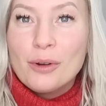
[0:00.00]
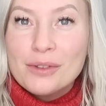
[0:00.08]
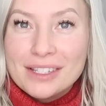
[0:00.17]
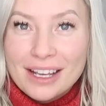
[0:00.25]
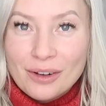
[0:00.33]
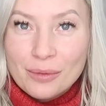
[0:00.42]
all
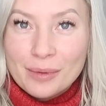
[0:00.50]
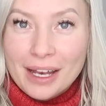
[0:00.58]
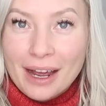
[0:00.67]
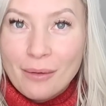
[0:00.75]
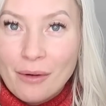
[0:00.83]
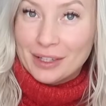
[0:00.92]
set up
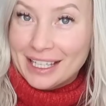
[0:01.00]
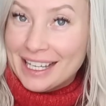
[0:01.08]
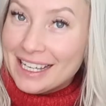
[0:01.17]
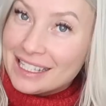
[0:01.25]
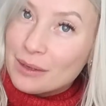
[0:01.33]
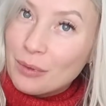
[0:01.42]
now for the
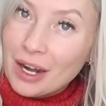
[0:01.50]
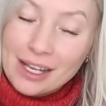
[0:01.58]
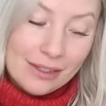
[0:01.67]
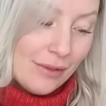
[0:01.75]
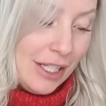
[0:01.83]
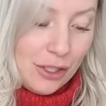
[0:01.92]
easy
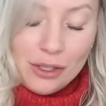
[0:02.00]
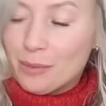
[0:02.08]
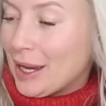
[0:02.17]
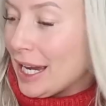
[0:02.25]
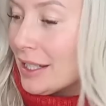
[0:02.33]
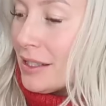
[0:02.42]
press. I'm ready to do the
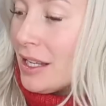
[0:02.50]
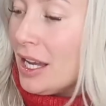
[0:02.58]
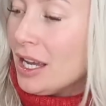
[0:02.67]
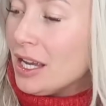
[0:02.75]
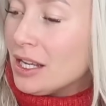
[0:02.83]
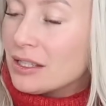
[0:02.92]
bags.
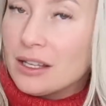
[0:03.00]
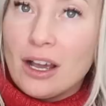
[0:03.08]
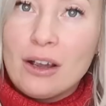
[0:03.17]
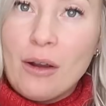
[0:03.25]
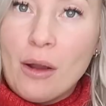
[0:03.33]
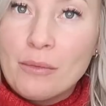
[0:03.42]

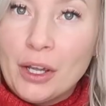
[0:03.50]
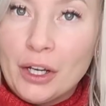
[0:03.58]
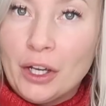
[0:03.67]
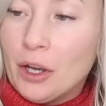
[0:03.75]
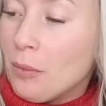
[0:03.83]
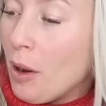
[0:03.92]
So I'm going
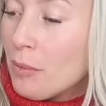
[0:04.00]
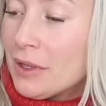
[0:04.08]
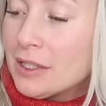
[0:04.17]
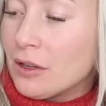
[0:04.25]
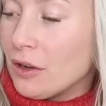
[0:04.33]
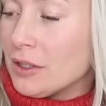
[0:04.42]
to pop
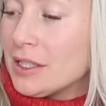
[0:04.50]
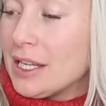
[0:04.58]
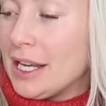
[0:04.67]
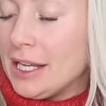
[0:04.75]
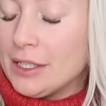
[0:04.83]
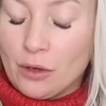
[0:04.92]
this on to
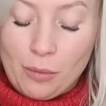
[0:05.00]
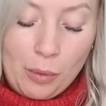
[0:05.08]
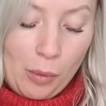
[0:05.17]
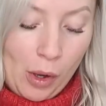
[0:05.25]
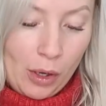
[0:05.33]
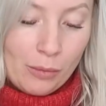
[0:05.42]
heat up
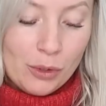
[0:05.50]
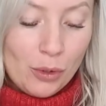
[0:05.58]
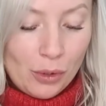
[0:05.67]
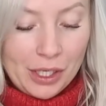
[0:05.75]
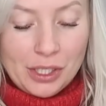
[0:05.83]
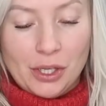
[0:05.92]
while I'm
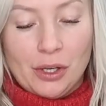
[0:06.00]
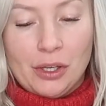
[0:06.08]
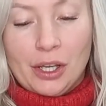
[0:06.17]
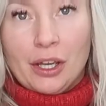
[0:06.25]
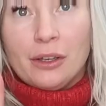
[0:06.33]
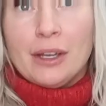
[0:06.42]
talking to
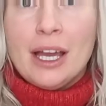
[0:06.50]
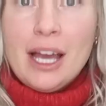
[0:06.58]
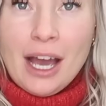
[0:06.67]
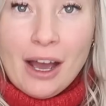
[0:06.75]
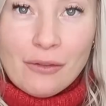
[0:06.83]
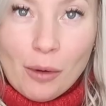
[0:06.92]
you.
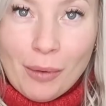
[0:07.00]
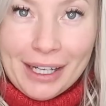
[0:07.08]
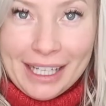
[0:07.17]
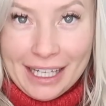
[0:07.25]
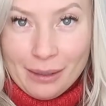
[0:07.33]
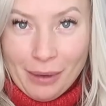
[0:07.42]
I've got
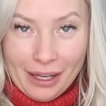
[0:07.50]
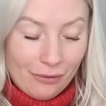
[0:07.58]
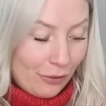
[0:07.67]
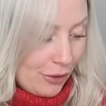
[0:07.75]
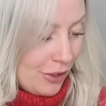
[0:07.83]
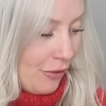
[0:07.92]
my heat mat in
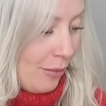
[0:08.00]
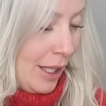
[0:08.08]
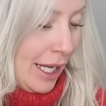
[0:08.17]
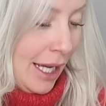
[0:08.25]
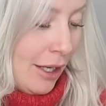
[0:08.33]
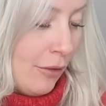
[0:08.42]
front of
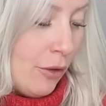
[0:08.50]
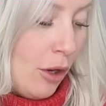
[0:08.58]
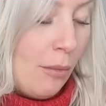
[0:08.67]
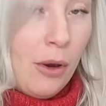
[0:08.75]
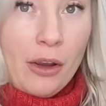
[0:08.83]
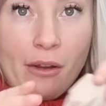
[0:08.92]
me and I've
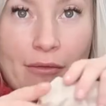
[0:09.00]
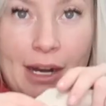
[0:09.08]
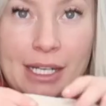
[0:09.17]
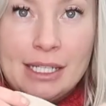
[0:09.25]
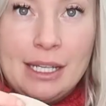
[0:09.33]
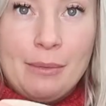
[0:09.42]
got my
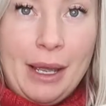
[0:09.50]
reindeer